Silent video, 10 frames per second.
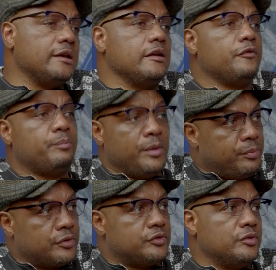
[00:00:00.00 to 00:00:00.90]
And if
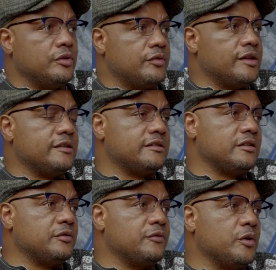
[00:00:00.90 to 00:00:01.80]
people do not
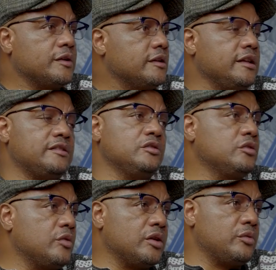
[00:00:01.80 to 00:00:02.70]
register to vote, there's
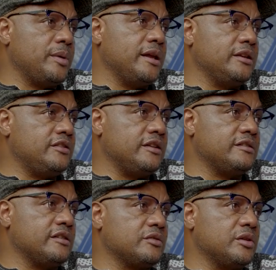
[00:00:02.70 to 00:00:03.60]
not going to be any
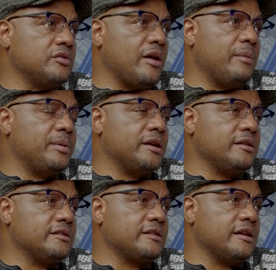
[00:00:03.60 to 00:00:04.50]
change that's going to happen
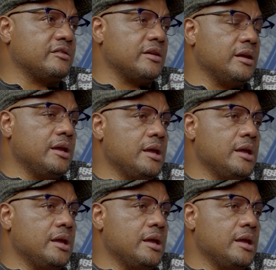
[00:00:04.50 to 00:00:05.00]
in this country.